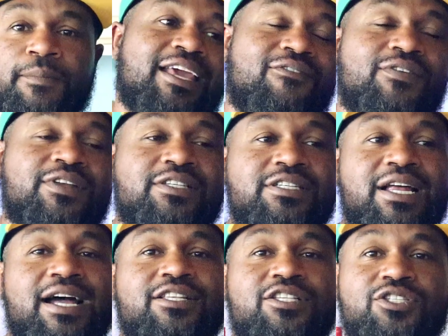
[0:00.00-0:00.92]
If it's
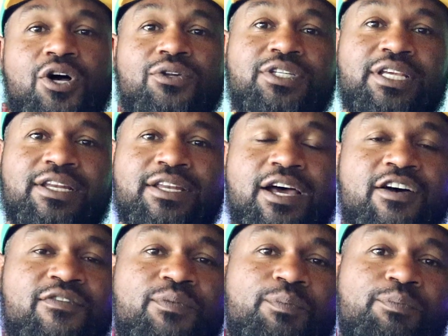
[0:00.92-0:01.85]
not salty
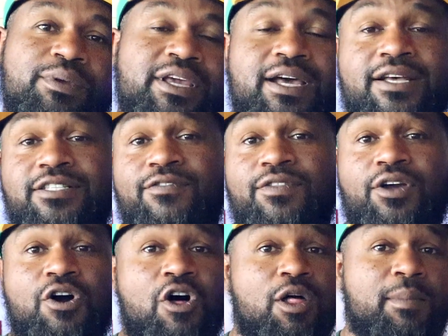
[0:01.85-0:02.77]
enough because of the
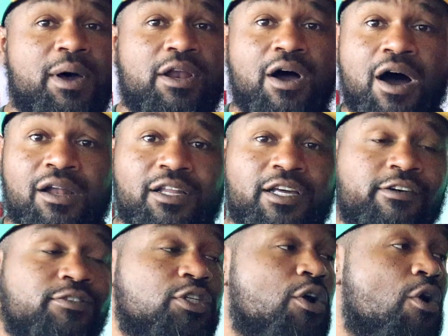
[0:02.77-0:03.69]
Kalamata
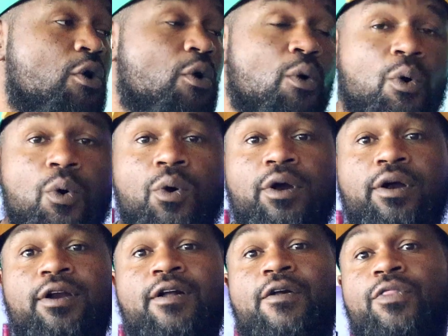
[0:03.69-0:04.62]
olives
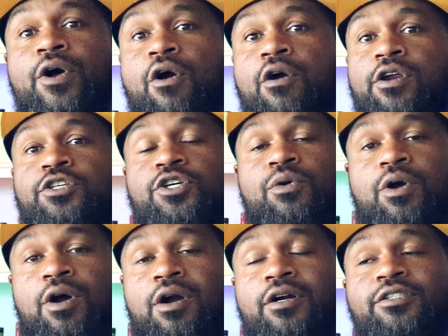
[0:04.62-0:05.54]
or the artichoke
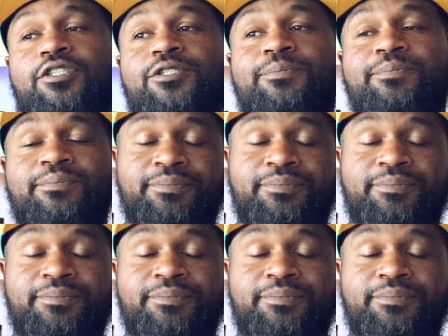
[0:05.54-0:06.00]
hearts,